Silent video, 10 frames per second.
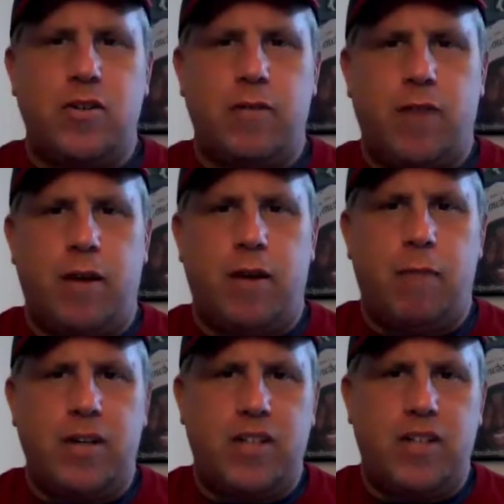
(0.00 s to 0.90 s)
of
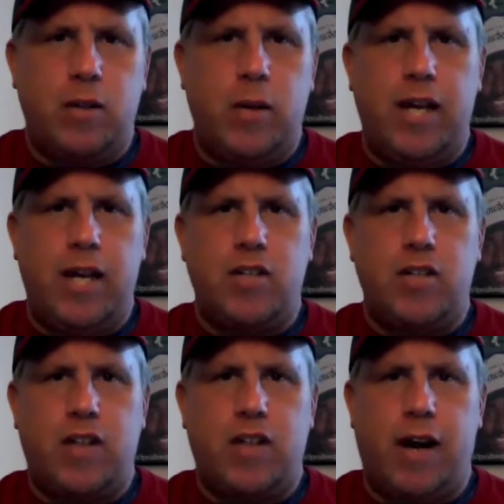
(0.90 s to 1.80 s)
Marty St. Louis and
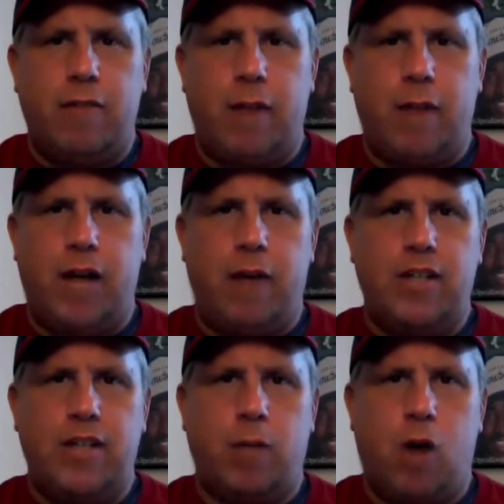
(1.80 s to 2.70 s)
just kind of, how
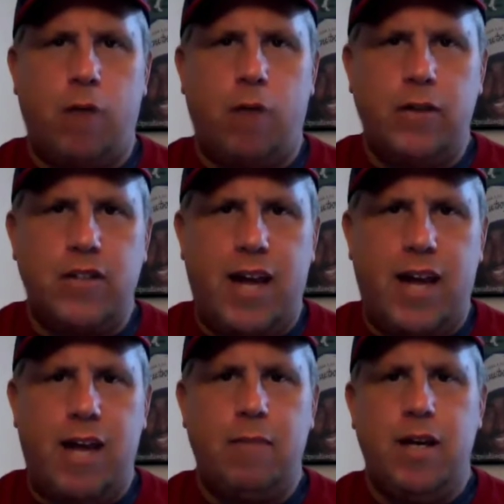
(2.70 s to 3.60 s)
he's helped Caulfield's
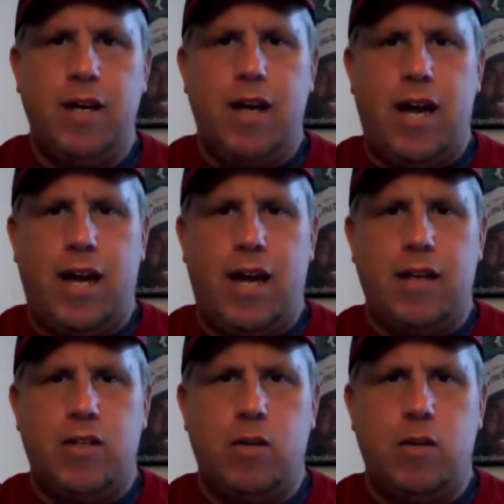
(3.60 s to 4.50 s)
game,
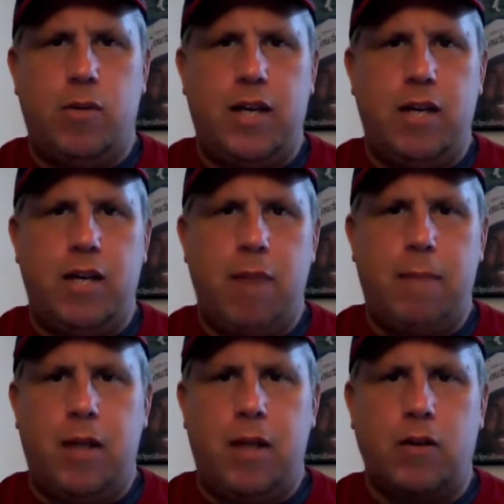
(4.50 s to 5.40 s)
and do you think he might
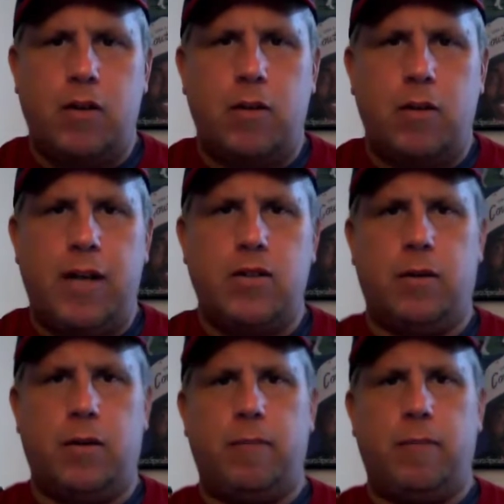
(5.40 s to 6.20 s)
be the long-term answer?